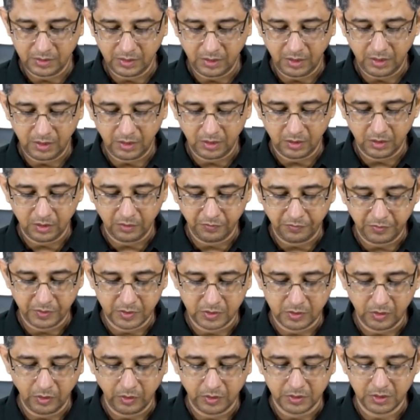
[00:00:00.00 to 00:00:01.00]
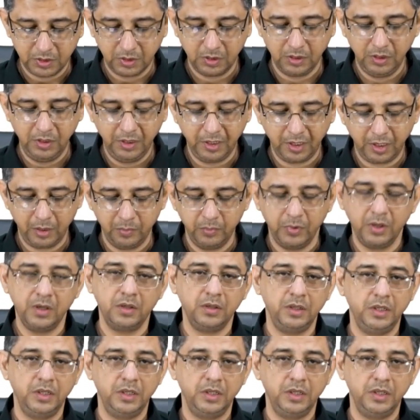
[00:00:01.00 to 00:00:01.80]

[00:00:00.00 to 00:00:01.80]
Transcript: that physiological tremor